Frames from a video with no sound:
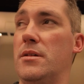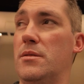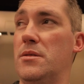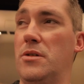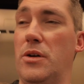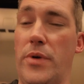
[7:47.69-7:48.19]

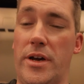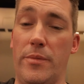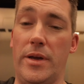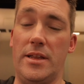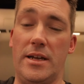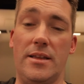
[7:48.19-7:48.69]
So I
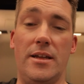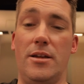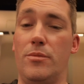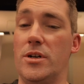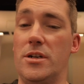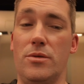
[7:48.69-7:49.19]
recommend that to
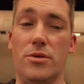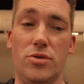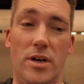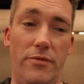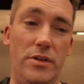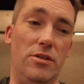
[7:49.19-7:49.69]
anybody who's
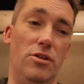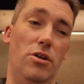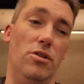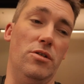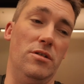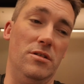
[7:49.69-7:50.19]
traveling
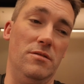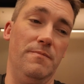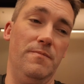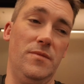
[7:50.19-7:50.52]
long haul.